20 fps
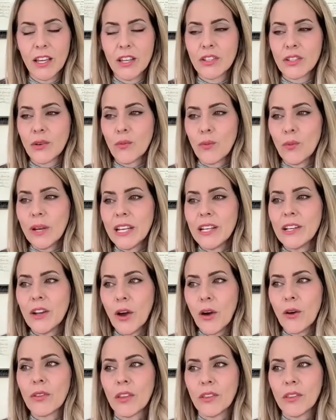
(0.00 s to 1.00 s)
So we
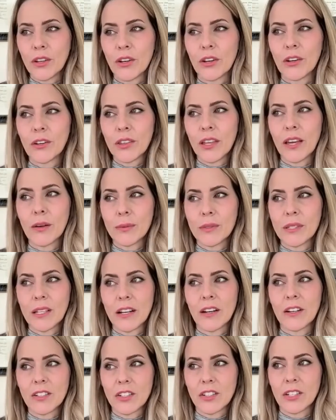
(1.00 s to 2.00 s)
know that the earth helps
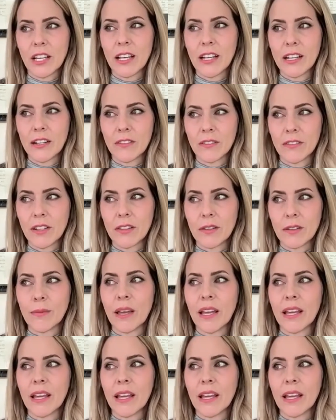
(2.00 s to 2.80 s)
set our circadian rhythm,